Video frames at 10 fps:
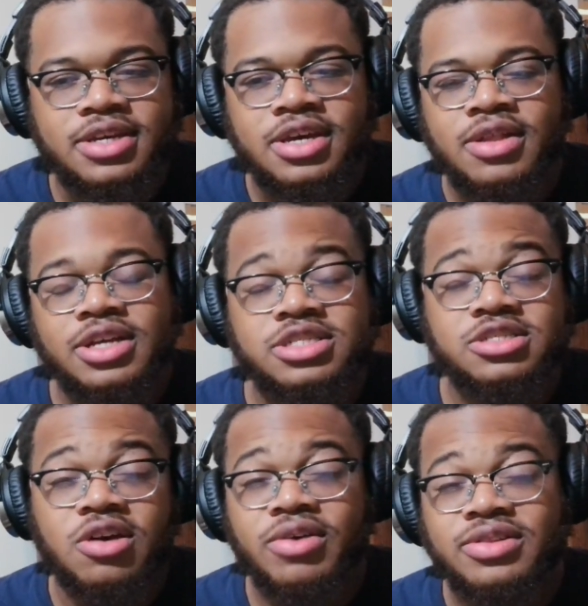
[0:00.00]
Let's go ahead and
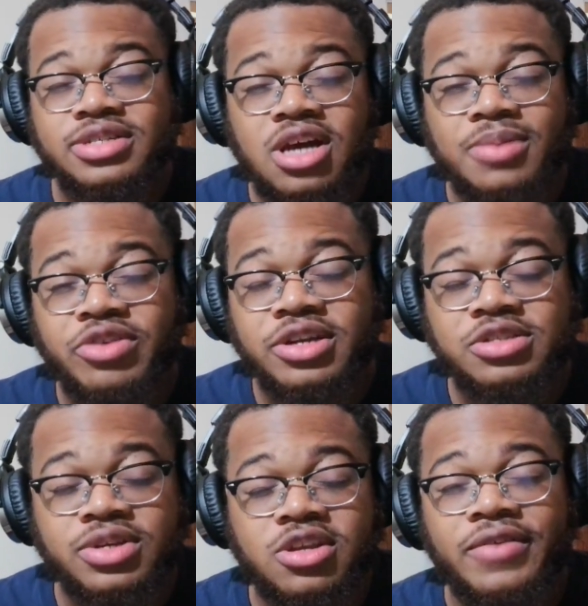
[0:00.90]
let's hop straight into it.
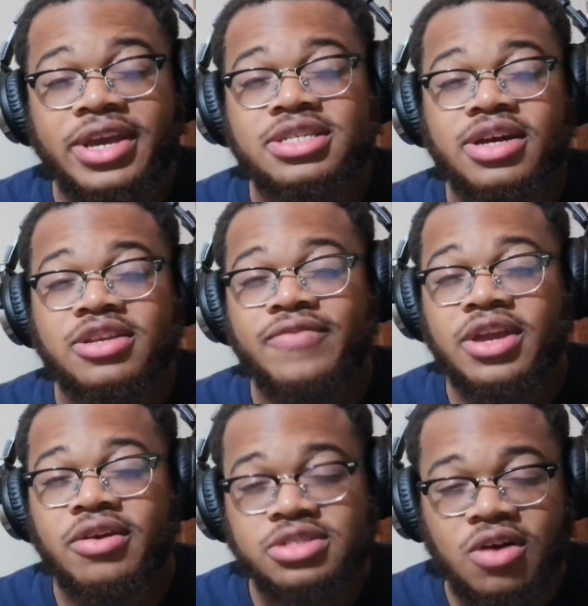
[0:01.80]
Don't get to like the video
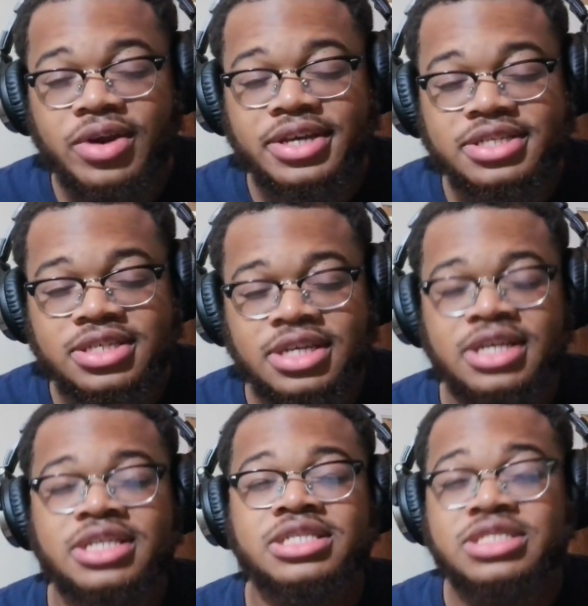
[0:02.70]
as always.
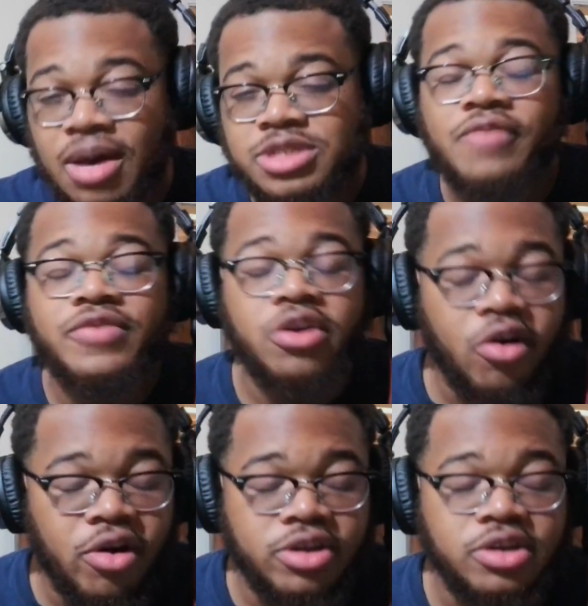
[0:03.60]
Sub as well if you are
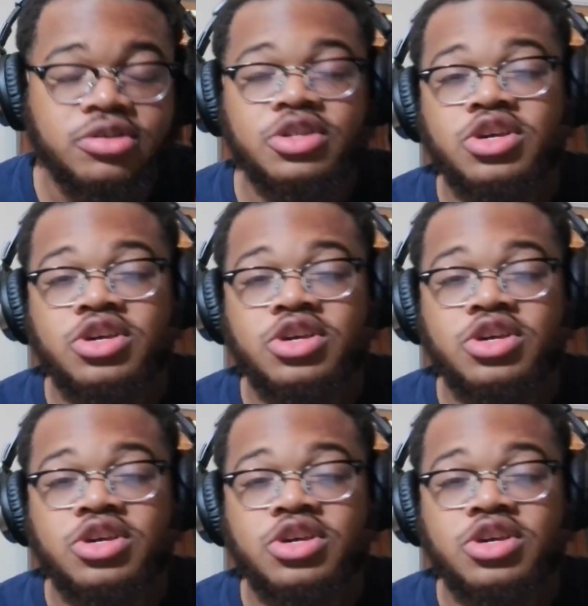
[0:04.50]
new to channel.